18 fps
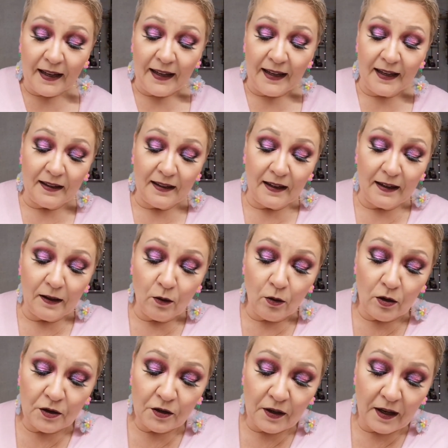And I
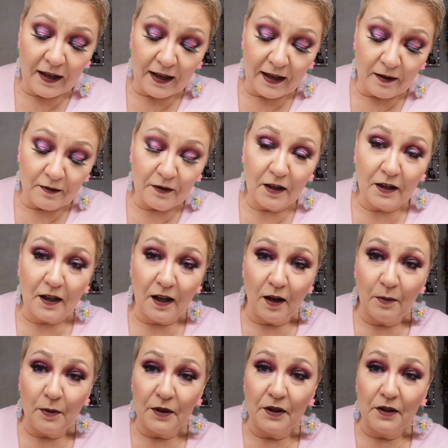also have a
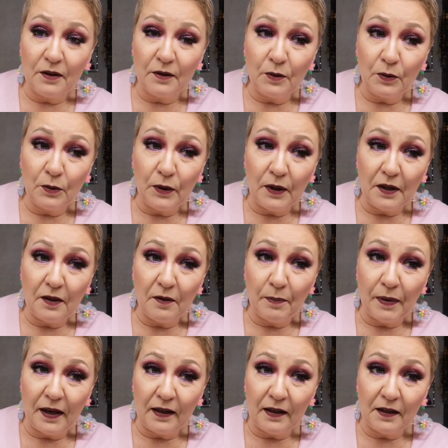cupboard with
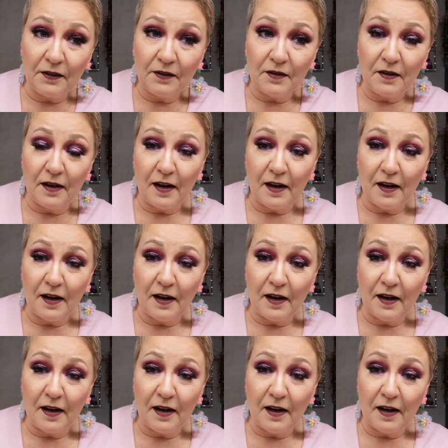palettes